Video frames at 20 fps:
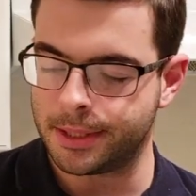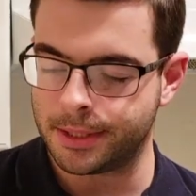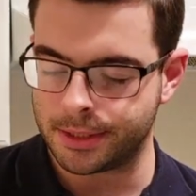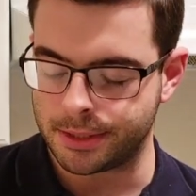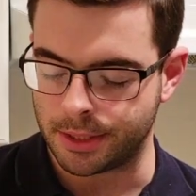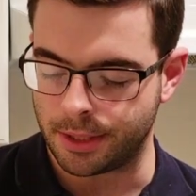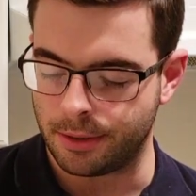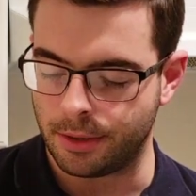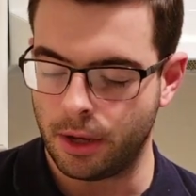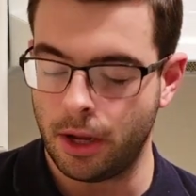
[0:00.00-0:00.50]

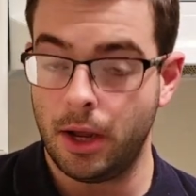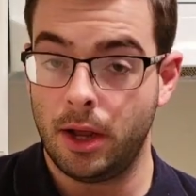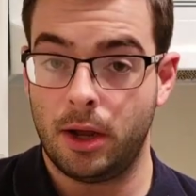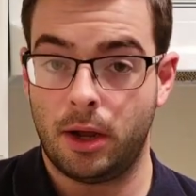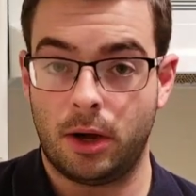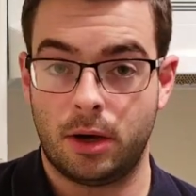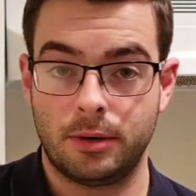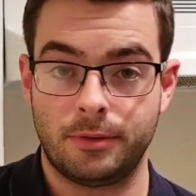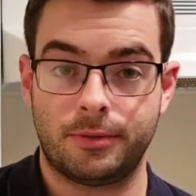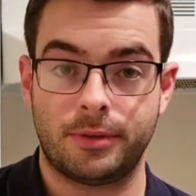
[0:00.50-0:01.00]
So
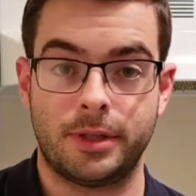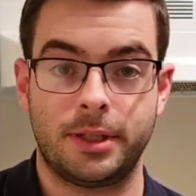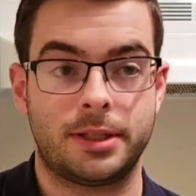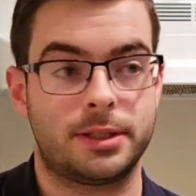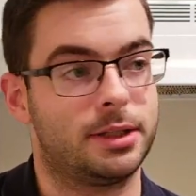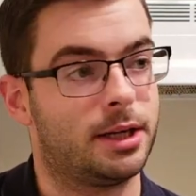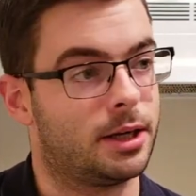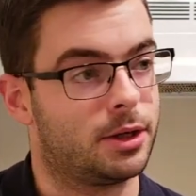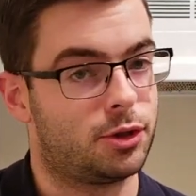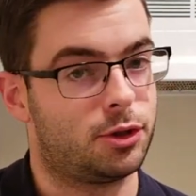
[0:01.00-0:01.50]
hopefully
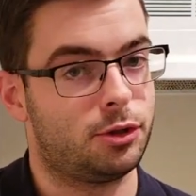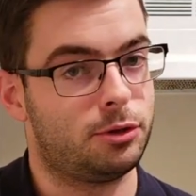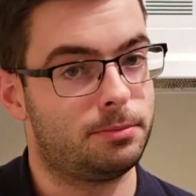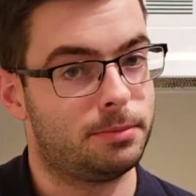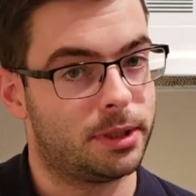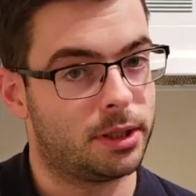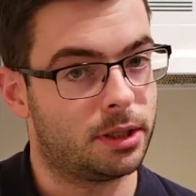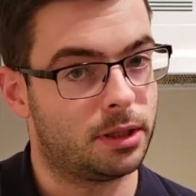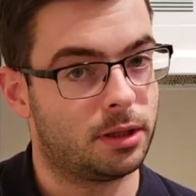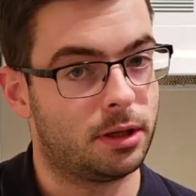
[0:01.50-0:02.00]
it's not too
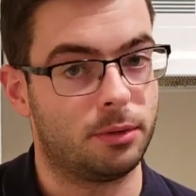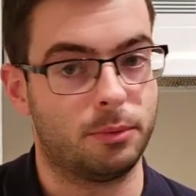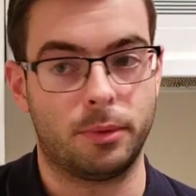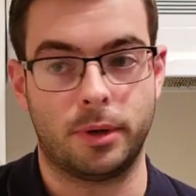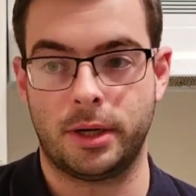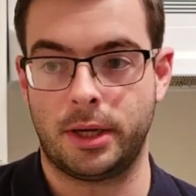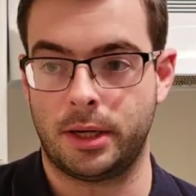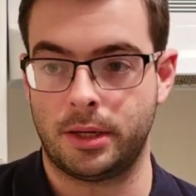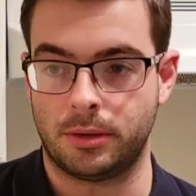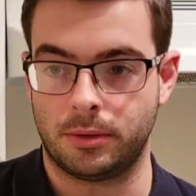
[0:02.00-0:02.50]
bitter on
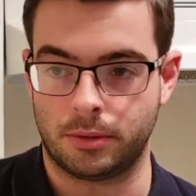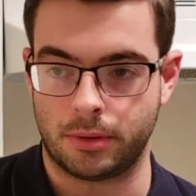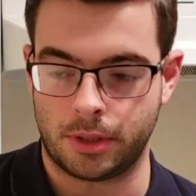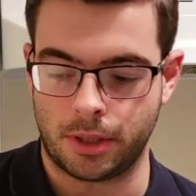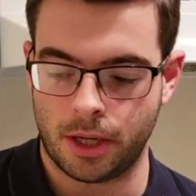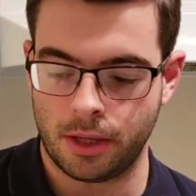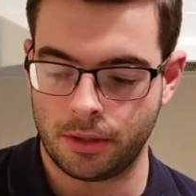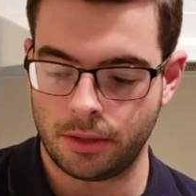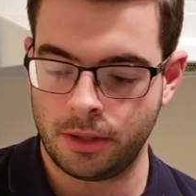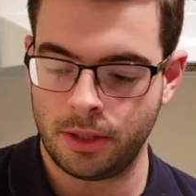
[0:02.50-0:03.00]
one end or
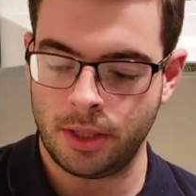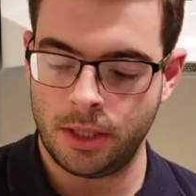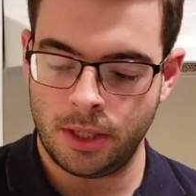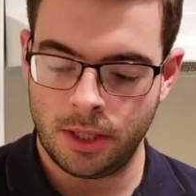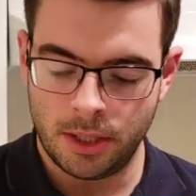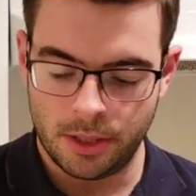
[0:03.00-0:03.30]
the other.